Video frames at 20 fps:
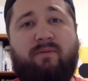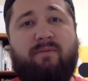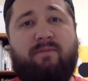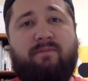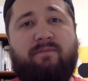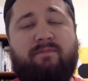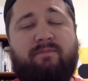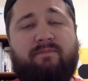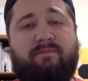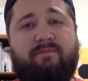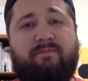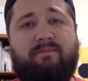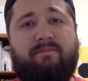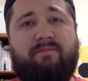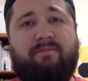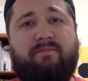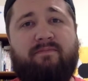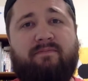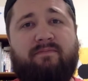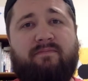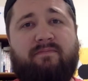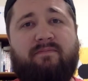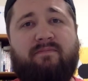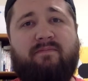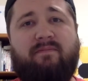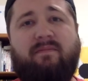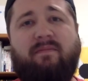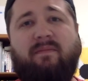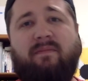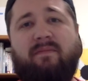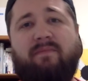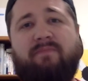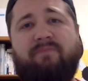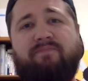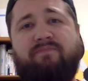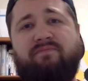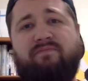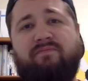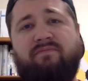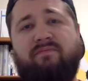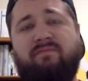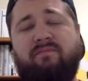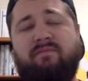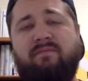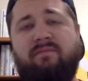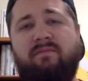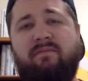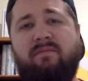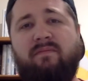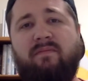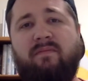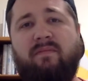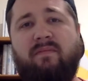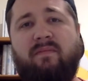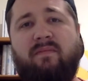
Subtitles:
No one is speaking in this clip.